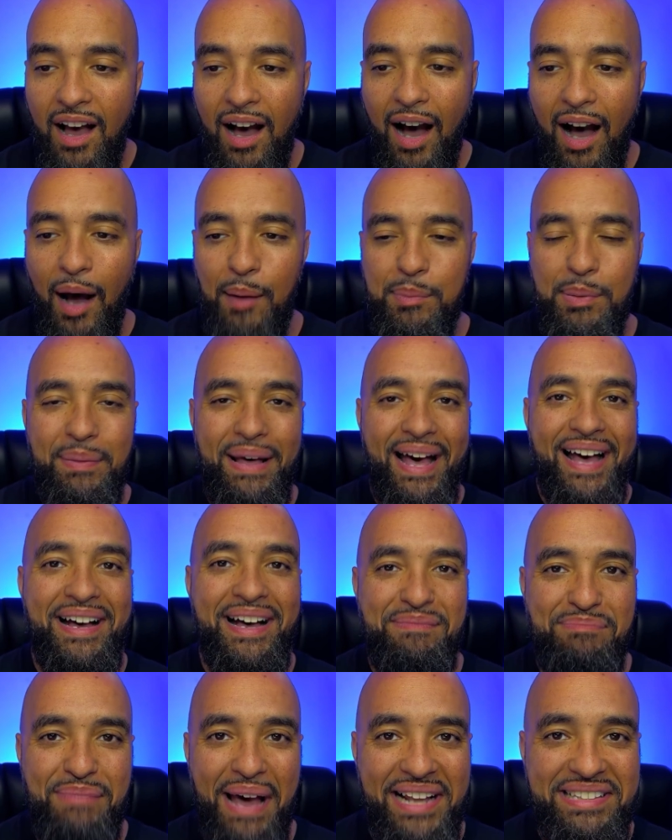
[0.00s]

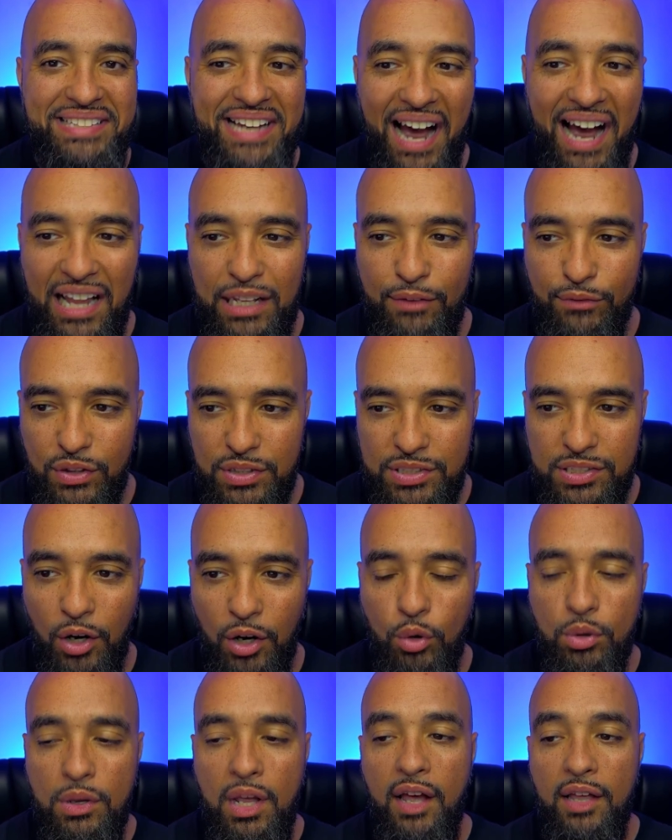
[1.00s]
But back to Oliver.
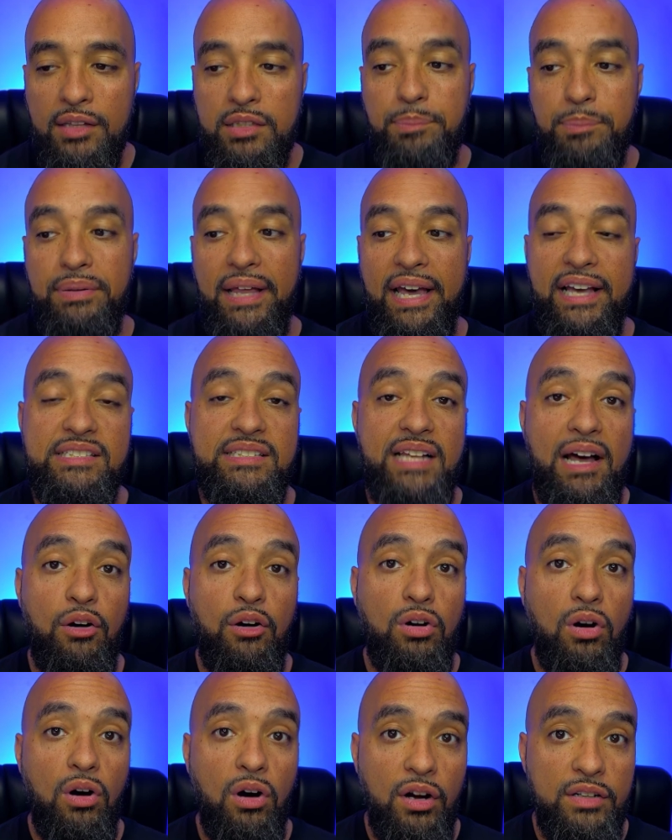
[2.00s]
So the play is now
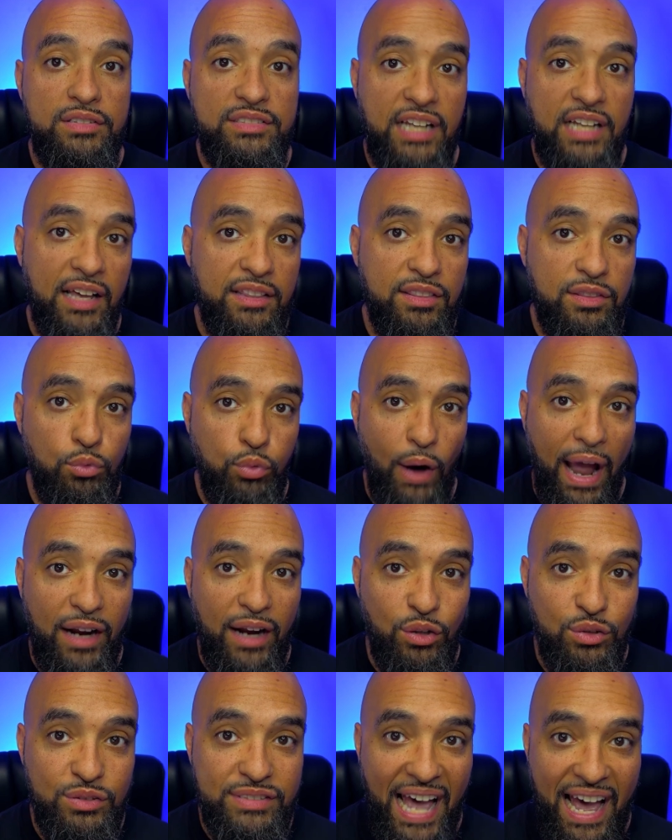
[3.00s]
called Death
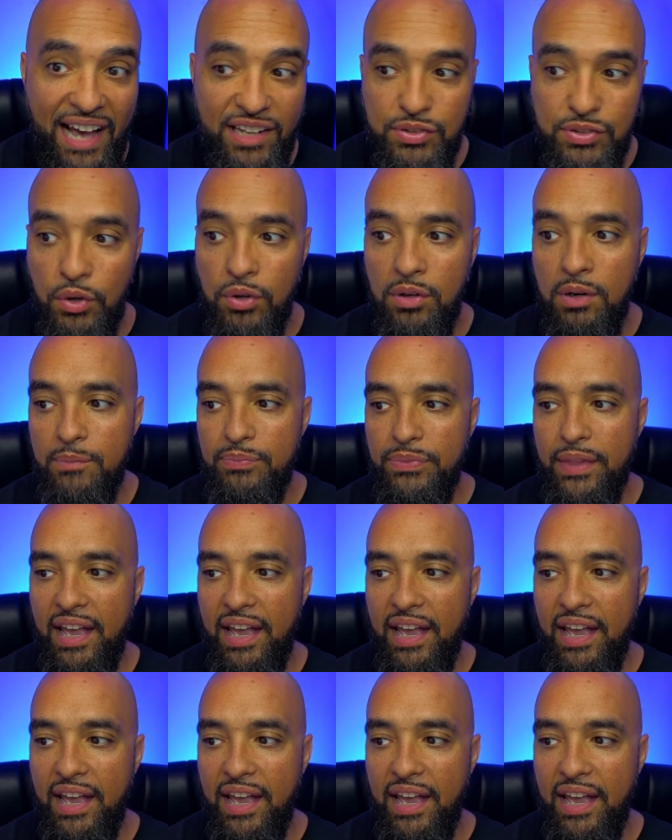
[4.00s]
Rattle Dazzle,